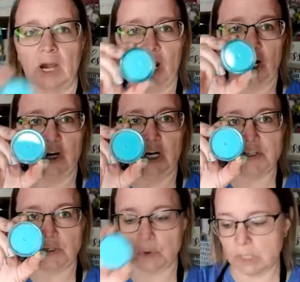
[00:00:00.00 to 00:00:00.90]
our
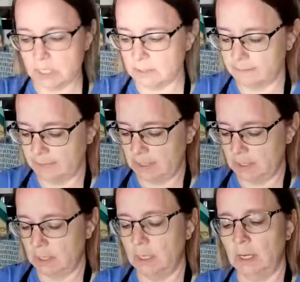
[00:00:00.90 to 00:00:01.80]
azure,
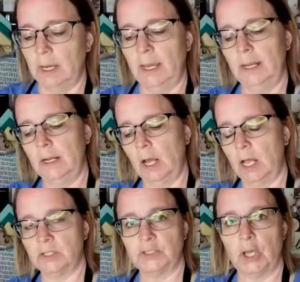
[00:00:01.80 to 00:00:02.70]
and
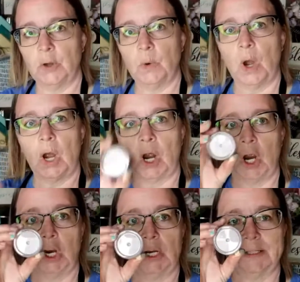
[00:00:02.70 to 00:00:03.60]
also
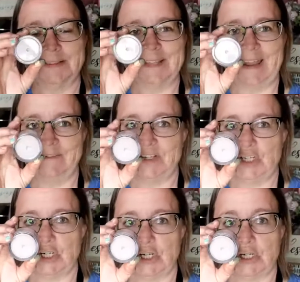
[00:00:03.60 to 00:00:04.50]
our
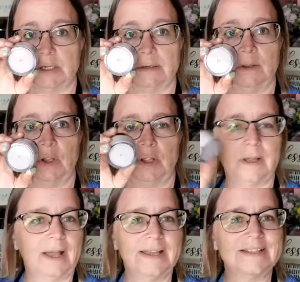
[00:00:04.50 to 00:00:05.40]
lavender.
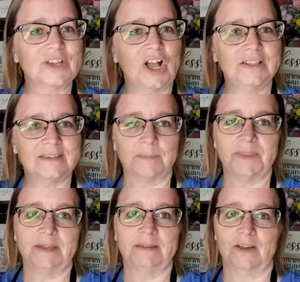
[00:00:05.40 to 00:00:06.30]
It's called
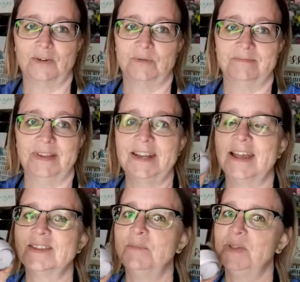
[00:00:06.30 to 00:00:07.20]
something though. It has a